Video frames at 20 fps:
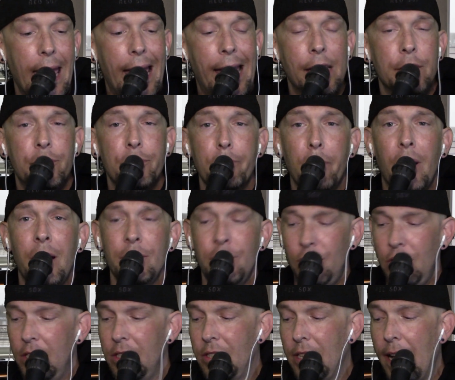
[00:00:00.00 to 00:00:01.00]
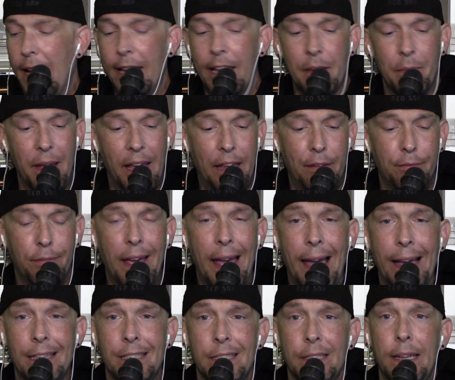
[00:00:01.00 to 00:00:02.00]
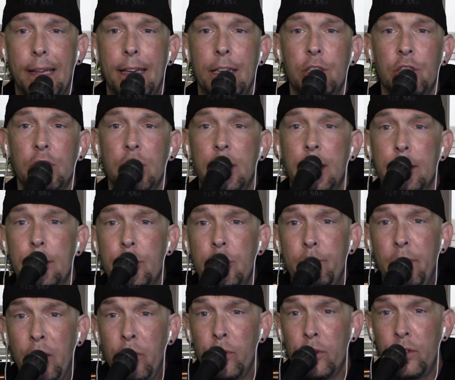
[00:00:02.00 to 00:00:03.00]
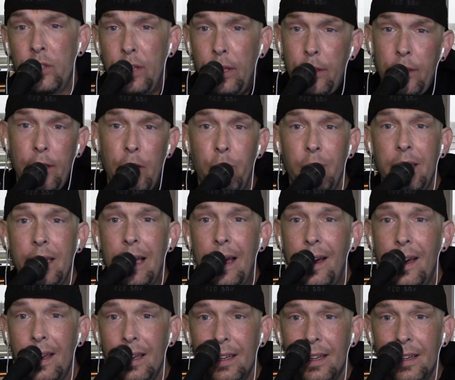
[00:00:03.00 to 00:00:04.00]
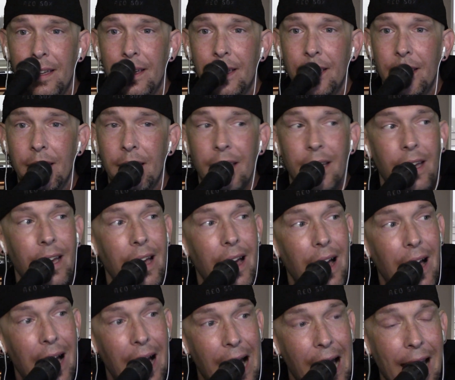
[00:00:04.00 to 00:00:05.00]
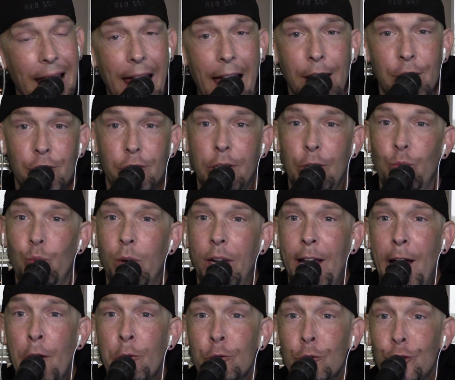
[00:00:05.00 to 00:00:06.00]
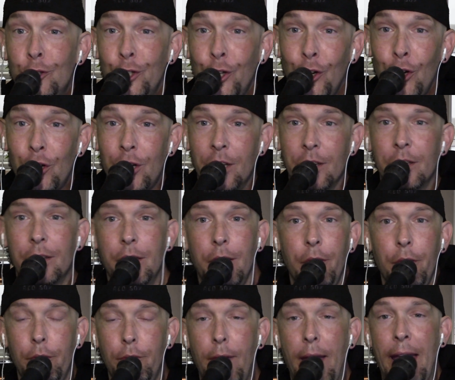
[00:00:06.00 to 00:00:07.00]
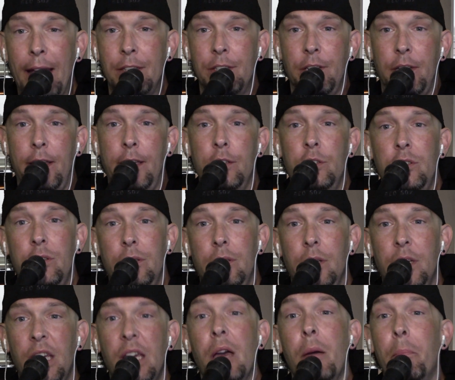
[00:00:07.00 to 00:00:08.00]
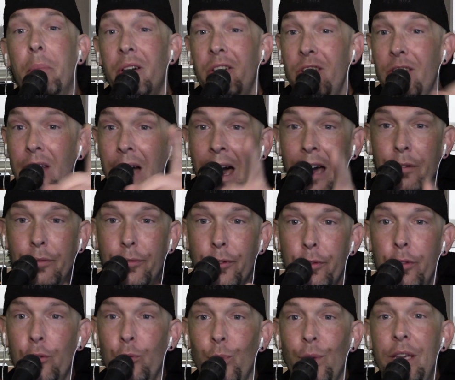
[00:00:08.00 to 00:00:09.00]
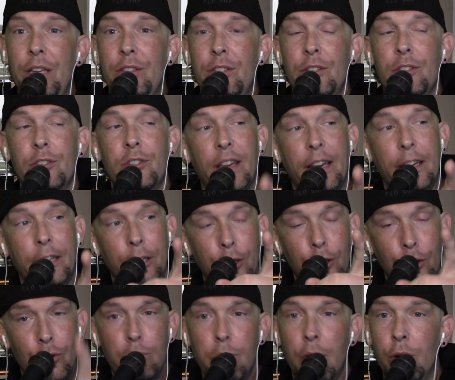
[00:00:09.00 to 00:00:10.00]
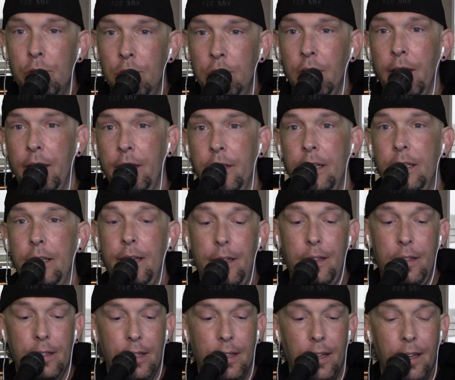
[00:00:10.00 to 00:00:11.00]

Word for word: As much as I am a vaccination conspiracy theory guy, I actually went out and took the vaccination, but not for the reasons that you most likely did.